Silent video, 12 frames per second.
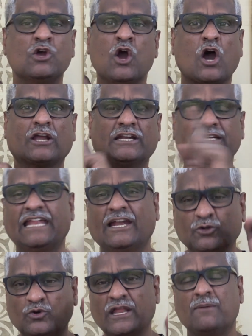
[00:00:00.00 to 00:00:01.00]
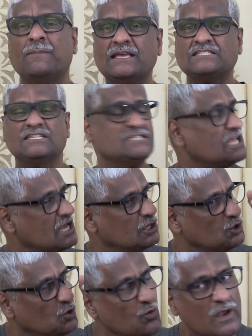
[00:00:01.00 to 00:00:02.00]
on a day-to-day basis,
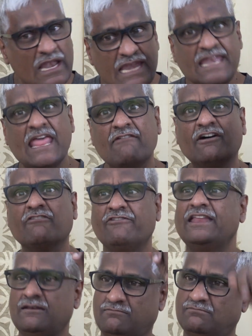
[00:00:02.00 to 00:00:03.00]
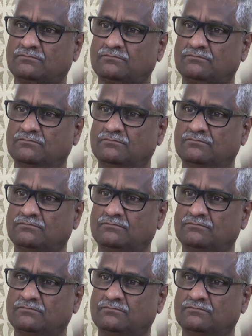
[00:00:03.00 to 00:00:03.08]
you will never win.